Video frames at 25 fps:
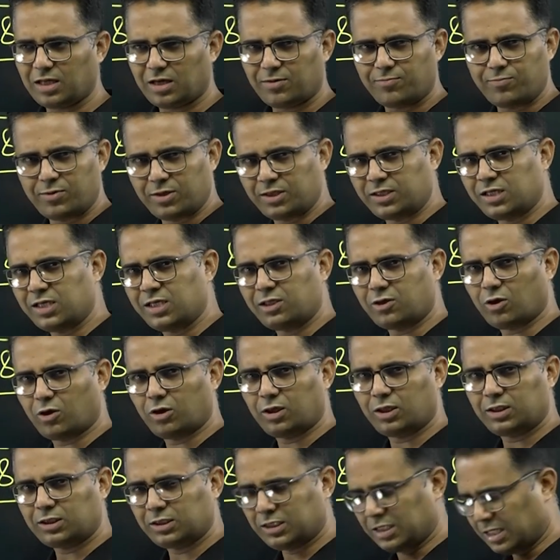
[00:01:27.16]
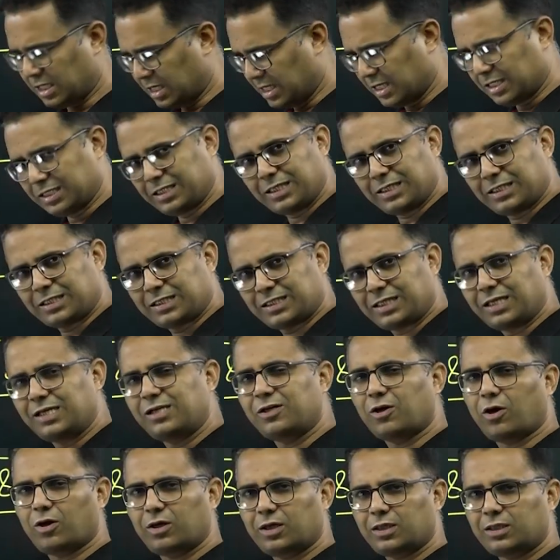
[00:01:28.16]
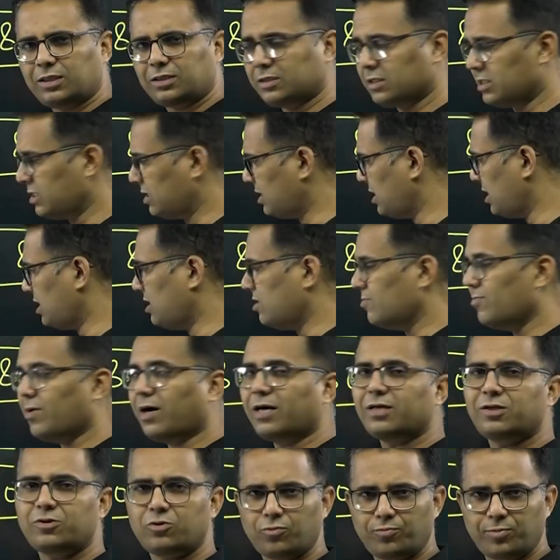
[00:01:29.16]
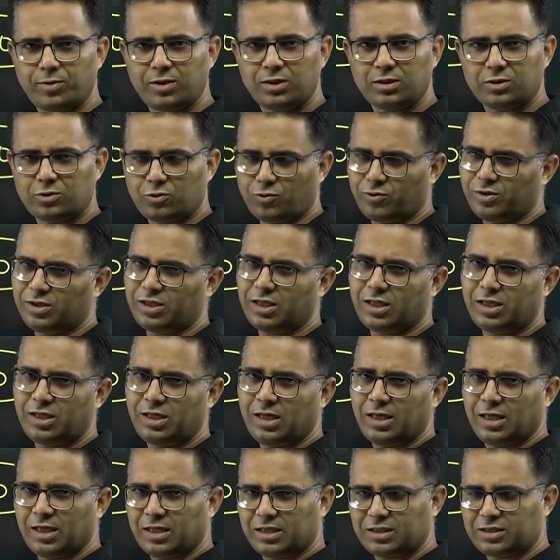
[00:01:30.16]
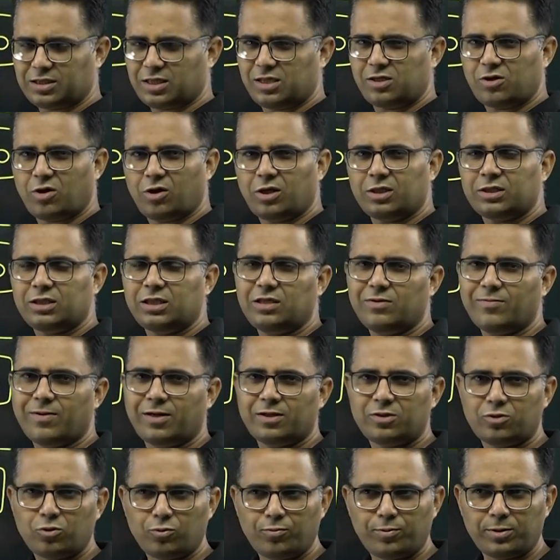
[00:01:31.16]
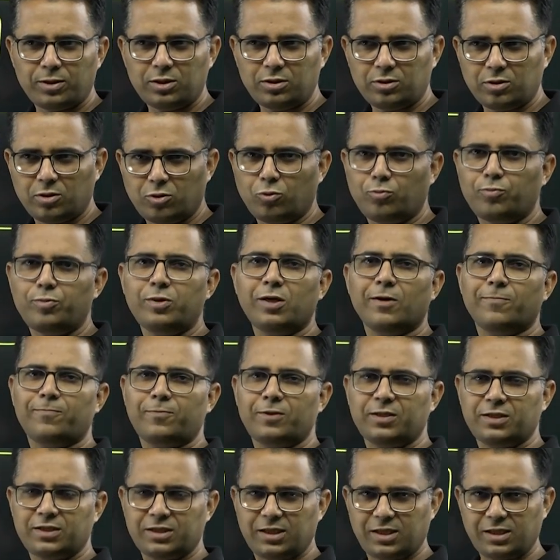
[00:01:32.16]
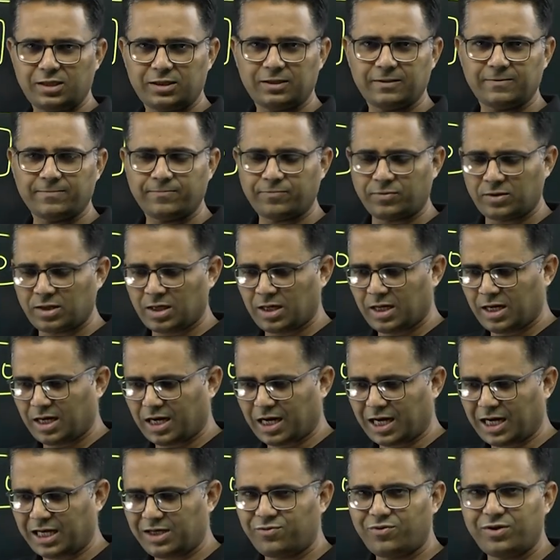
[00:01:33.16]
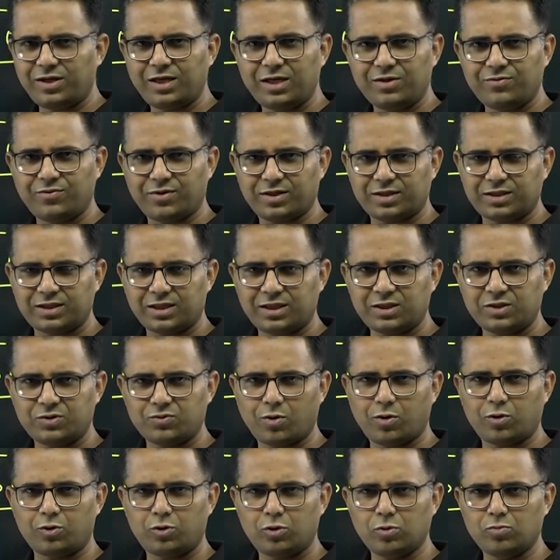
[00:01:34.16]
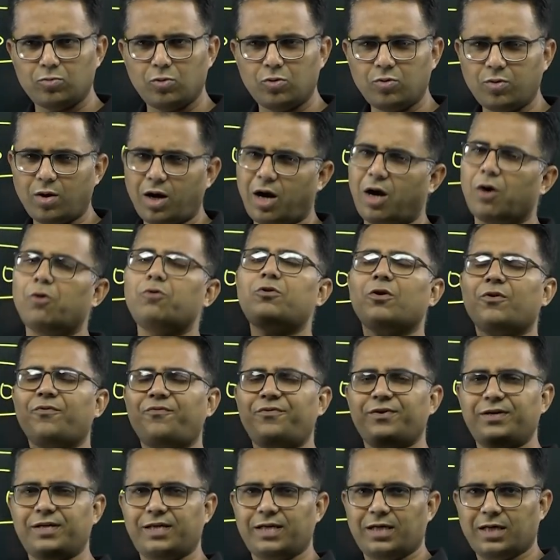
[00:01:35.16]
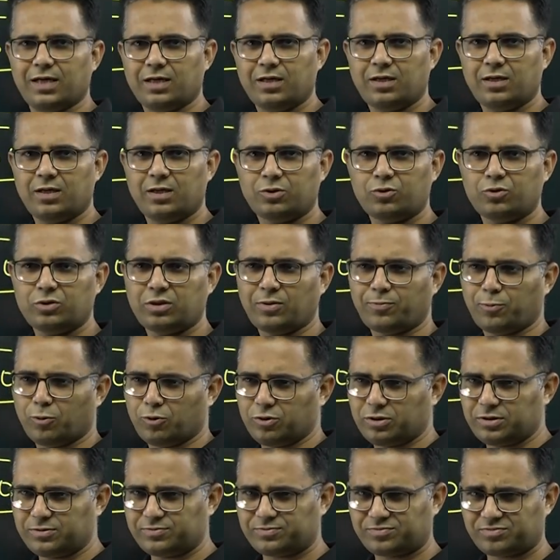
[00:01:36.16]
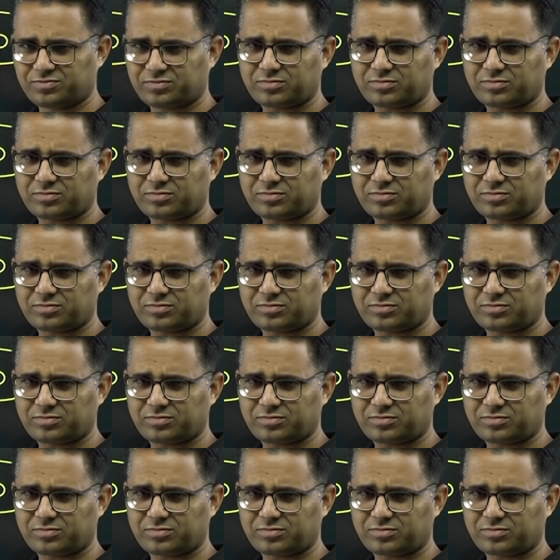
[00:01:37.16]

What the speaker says: they are bringing in dollars. They sell dollars, they demand rupees. So, when they sell dollars and demand rupees, rupee appreciates. And when investors want to move out of India, so suppose